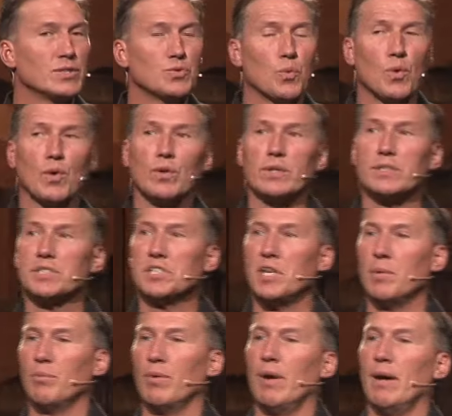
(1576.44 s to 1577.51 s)
This world
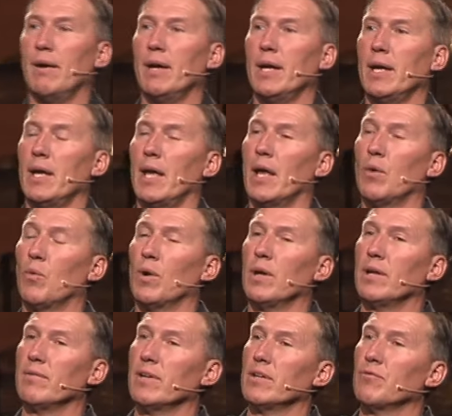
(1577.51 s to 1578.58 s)
is temporary, and
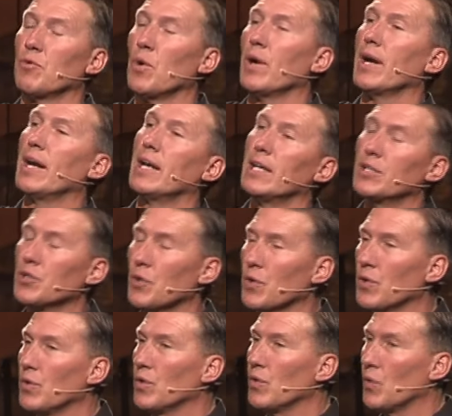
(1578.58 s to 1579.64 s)
we're living for an
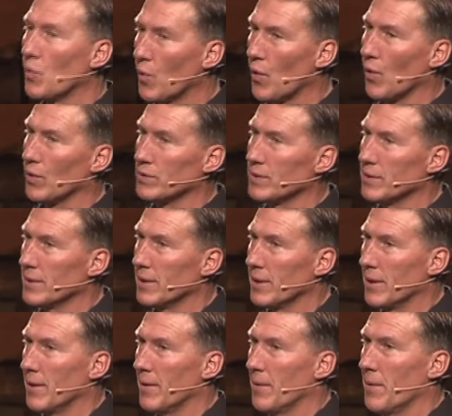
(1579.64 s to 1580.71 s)
eternal world.
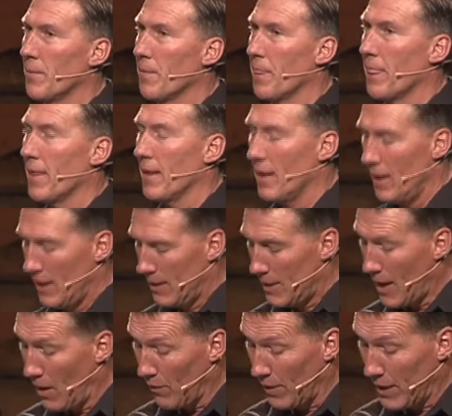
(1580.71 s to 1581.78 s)

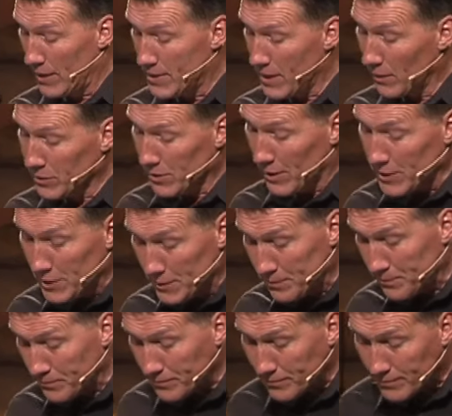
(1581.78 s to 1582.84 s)
Now, he tells
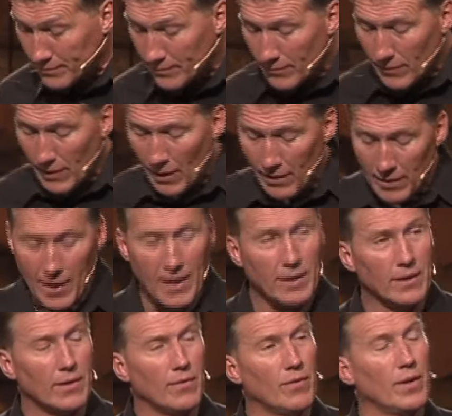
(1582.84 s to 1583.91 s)
us
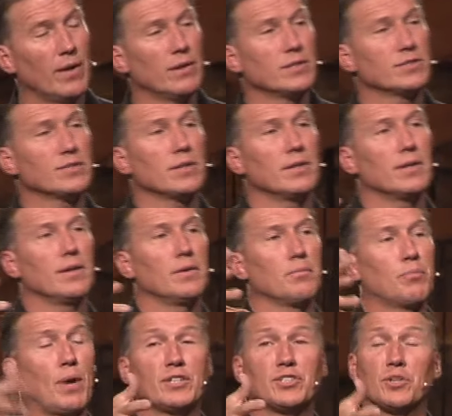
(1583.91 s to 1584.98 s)
that there's
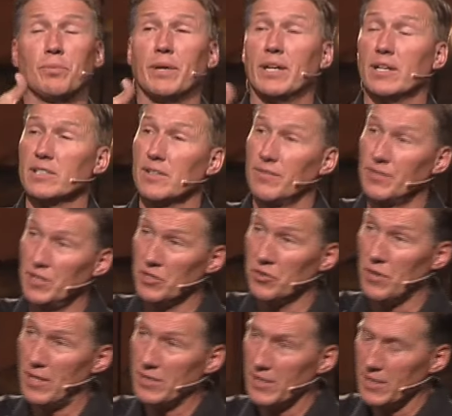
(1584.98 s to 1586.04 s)
pressure because of
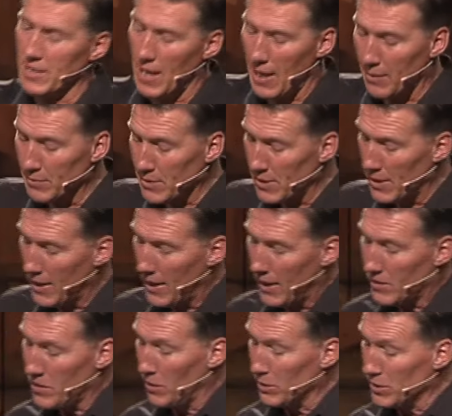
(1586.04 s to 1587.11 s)
distressing times.
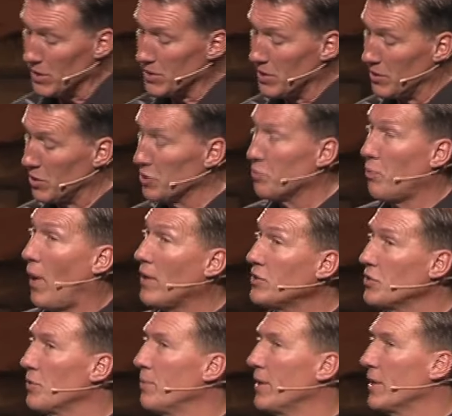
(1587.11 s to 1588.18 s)
He tells us that there's
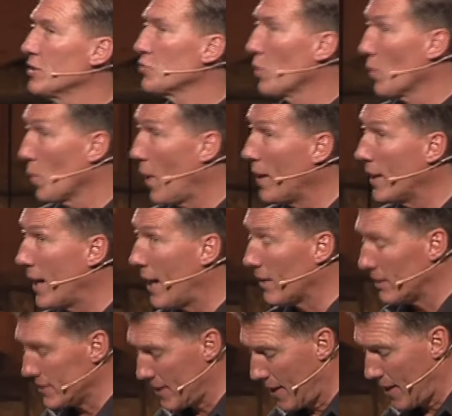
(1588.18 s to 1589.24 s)
pressure because we're
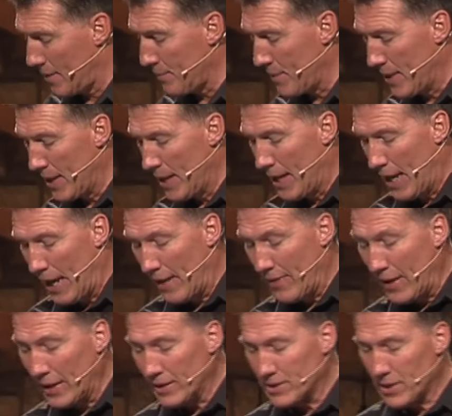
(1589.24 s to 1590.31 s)
running out of time.
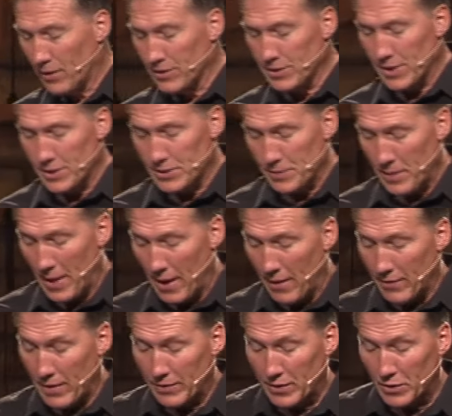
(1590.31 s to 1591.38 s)
And then he tells us
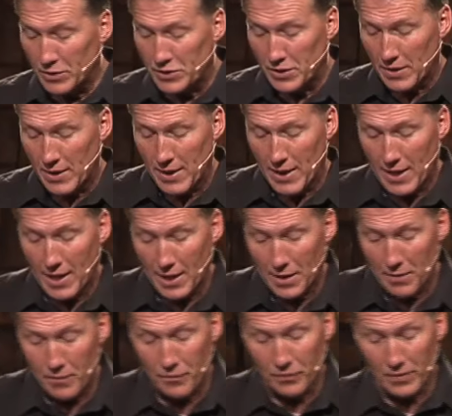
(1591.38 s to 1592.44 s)
that there's
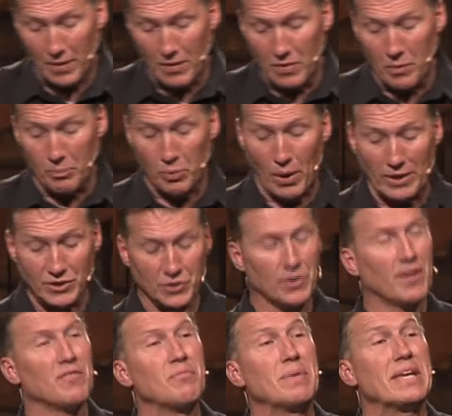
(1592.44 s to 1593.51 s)
um, the
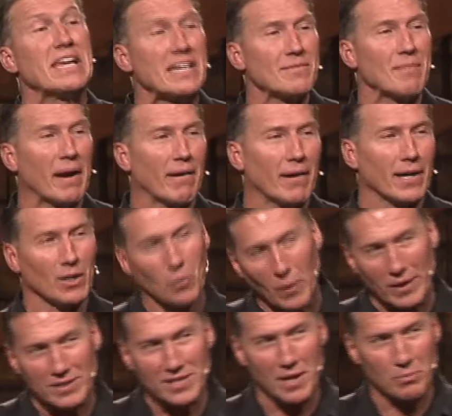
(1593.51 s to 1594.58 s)
pressure of being married.
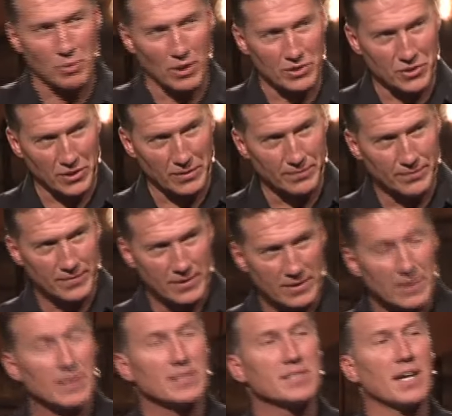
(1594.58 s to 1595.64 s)
And what is that pressure?
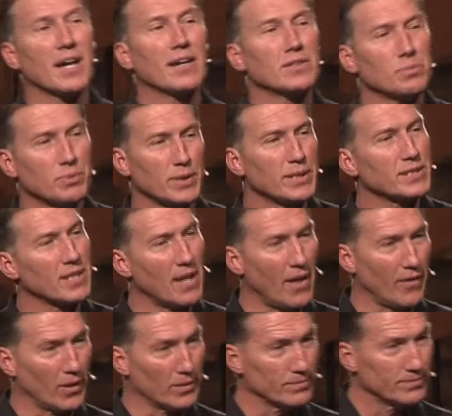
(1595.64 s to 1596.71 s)
The desire to please
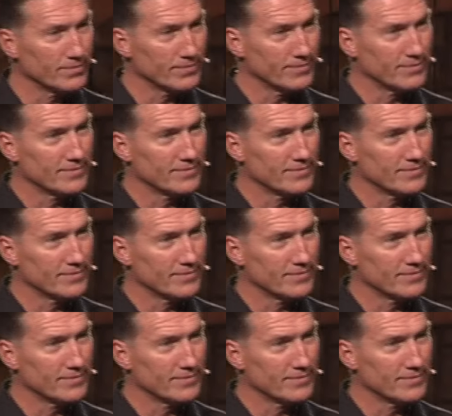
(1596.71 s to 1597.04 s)
another.